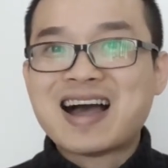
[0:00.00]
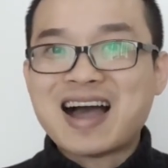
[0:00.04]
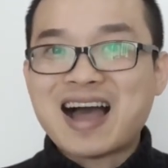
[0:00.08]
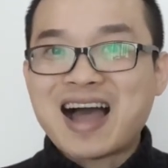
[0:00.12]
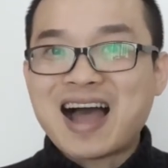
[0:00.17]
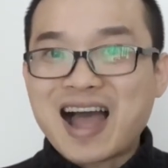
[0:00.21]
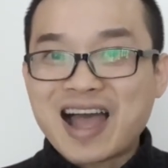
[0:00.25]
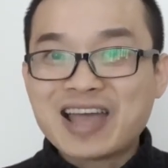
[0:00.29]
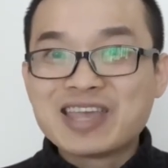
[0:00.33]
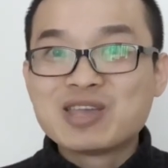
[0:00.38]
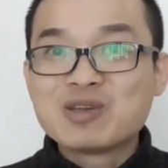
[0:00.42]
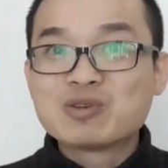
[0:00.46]

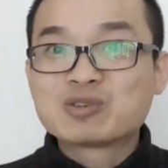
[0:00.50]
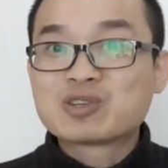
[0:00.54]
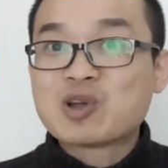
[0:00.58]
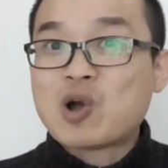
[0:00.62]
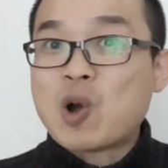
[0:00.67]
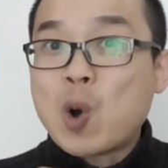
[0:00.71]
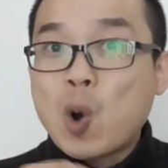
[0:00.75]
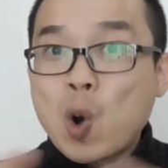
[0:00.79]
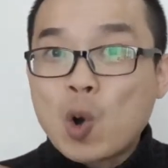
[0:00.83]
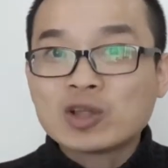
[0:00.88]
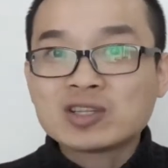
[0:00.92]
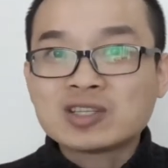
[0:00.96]
I use it
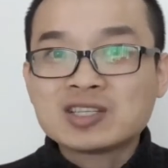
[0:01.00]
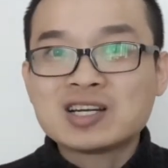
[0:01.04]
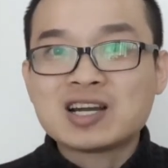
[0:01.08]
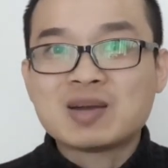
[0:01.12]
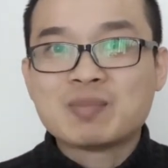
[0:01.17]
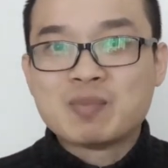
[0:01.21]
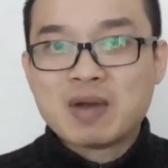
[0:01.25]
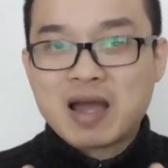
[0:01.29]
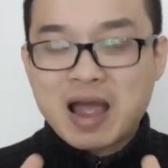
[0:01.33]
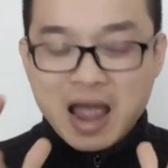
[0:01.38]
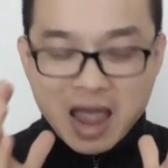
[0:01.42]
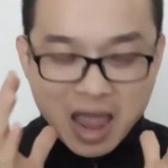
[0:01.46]
all the
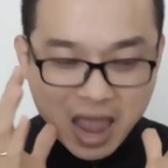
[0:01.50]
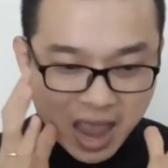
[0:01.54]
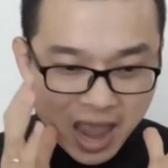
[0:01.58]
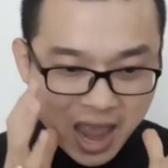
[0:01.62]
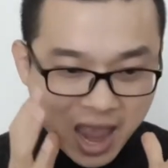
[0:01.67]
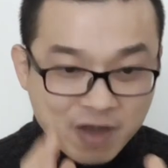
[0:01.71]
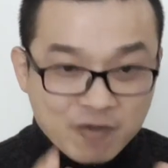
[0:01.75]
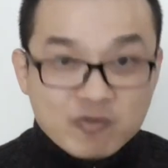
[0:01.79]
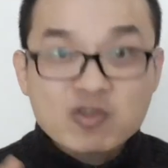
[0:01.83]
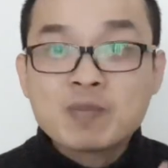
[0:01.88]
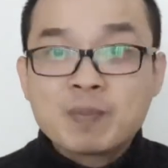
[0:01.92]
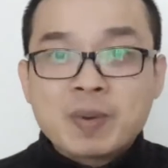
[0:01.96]
time,
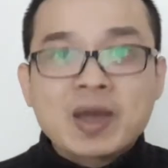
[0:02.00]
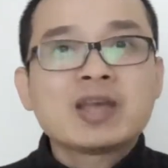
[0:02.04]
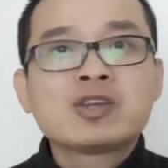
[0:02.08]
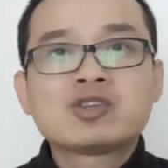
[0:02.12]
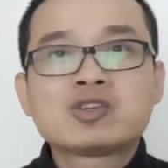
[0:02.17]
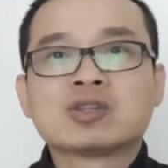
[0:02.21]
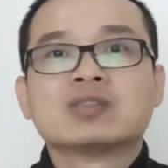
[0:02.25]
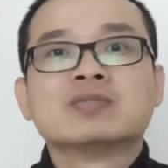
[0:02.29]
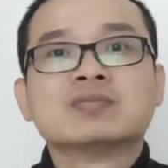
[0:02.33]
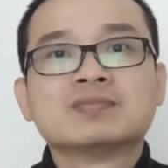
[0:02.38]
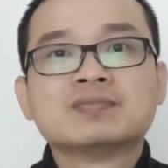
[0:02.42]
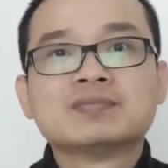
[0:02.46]
every
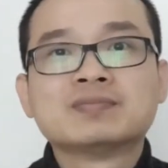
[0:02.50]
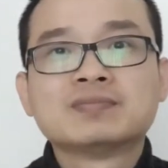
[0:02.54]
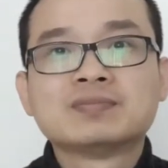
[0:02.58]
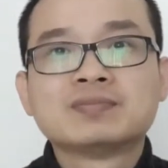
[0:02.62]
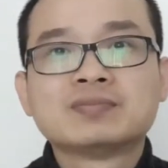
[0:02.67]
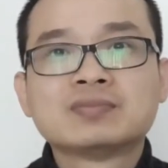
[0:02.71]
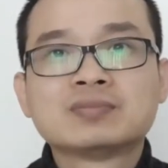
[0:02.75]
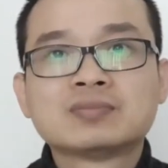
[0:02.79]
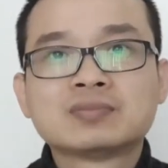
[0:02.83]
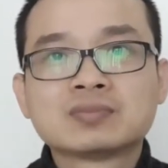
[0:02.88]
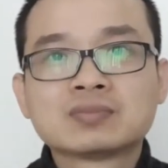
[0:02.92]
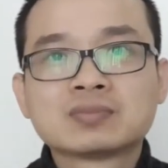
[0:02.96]
patient.
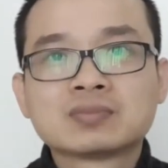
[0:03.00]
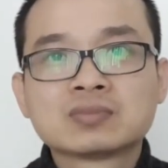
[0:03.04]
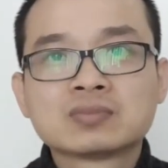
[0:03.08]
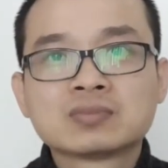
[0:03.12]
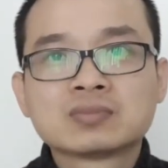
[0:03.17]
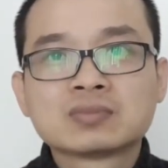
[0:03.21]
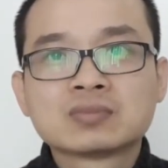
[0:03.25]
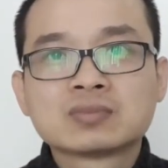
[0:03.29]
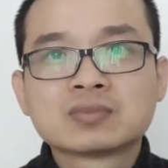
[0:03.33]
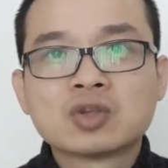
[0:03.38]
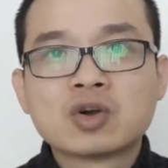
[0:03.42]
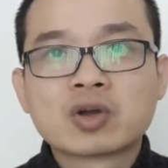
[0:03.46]

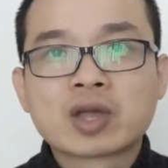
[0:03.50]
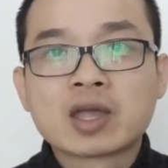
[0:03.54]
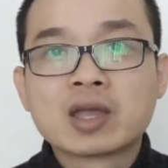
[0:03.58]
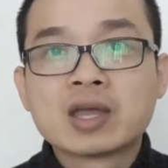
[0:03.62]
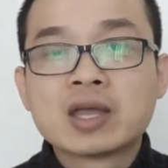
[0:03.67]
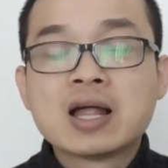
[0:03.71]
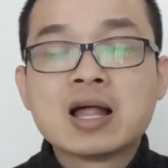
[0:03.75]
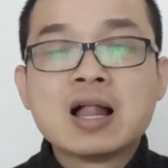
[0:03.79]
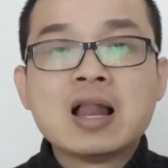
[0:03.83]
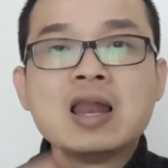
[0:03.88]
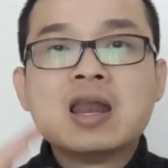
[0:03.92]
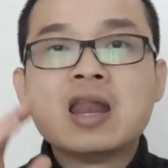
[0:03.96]
Okay,
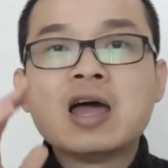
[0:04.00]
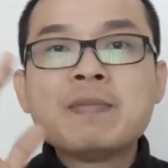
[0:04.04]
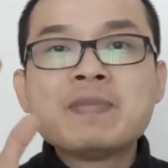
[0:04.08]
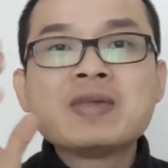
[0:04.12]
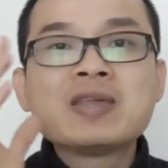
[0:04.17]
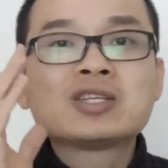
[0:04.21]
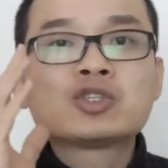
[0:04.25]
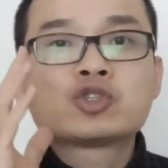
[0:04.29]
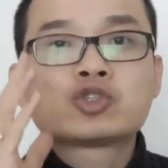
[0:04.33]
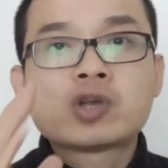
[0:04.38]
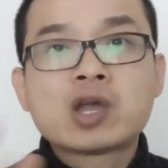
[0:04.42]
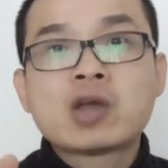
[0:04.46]
let
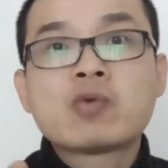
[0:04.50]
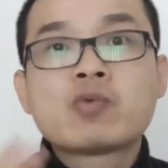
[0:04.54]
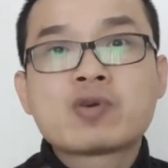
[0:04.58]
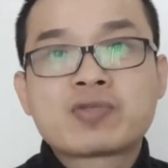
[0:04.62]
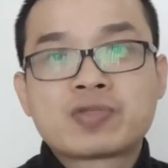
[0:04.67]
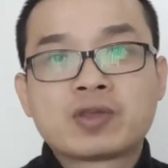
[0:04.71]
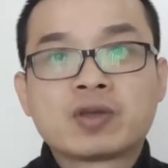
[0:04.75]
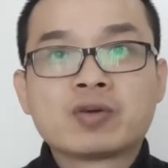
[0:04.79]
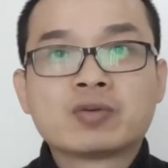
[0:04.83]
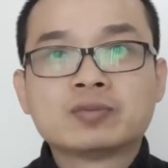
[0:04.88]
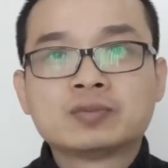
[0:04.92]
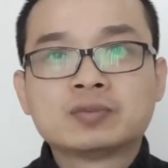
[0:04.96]
me share
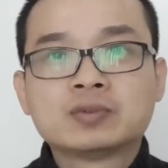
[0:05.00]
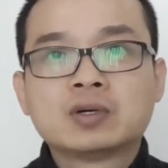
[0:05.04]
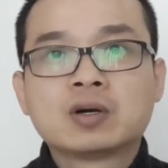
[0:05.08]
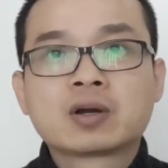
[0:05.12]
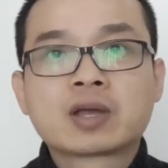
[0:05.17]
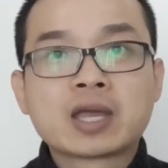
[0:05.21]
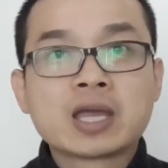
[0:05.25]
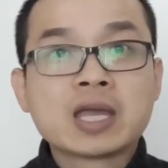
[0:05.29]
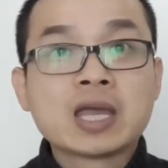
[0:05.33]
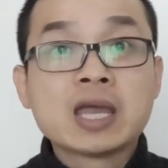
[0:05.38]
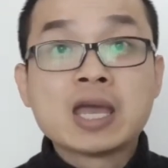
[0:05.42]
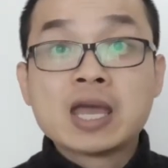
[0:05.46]
with you.
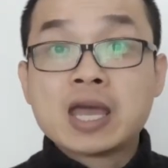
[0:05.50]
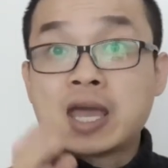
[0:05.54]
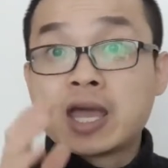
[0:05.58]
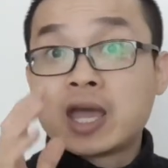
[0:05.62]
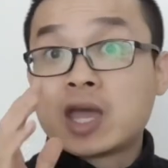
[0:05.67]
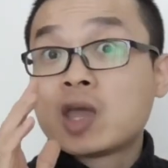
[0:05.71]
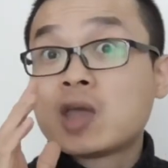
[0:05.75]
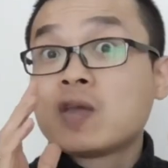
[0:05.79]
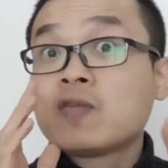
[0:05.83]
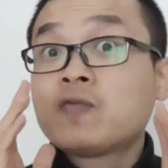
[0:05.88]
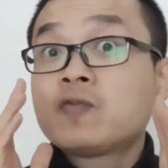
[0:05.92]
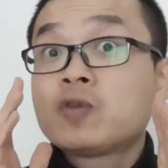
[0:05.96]
Okay,
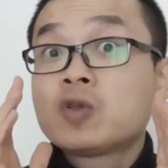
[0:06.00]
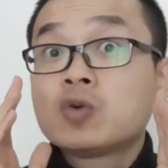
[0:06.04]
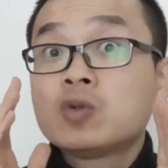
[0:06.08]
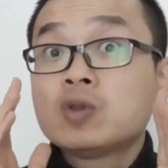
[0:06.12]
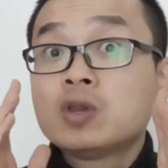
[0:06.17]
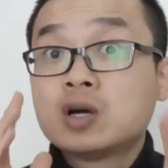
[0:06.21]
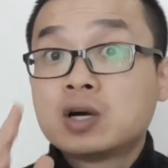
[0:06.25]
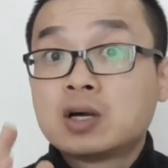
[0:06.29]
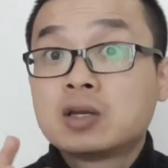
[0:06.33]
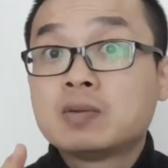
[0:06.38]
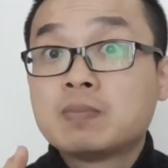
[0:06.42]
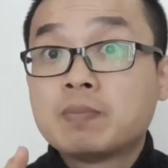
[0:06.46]
if you
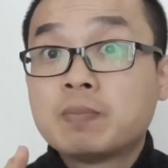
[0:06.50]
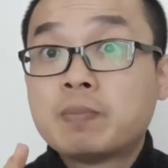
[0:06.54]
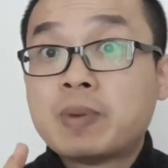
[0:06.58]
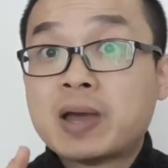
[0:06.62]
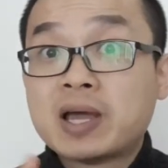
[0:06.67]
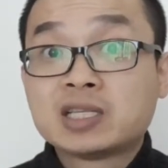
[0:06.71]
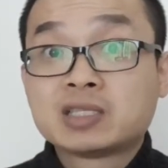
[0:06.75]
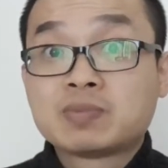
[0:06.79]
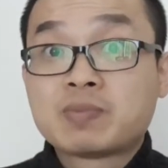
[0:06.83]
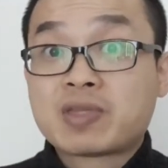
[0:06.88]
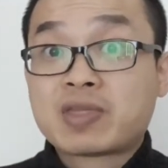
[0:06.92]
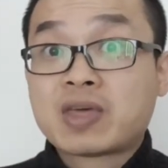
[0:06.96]
learn
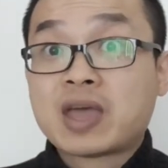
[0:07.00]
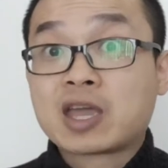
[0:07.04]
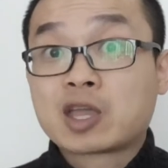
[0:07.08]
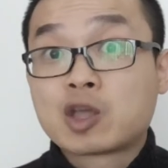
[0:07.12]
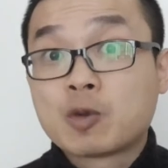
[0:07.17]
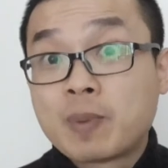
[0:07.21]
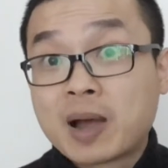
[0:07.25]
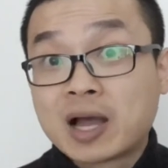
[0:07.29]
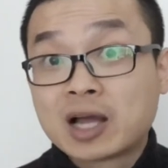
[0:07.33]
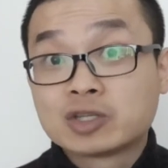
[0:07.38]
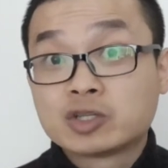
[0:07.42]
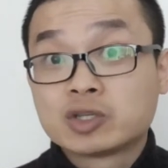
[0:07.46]
balance method
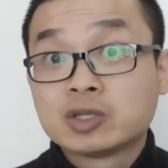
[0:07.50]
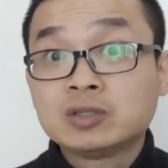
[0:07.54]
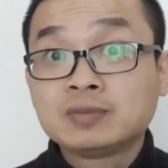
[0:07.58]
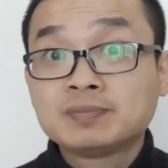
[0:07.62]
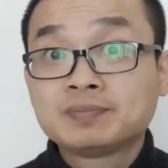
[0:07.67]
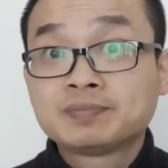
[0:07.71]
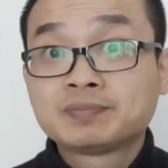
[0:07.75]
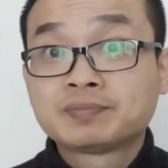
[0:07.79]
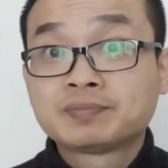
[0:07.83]
acupuncture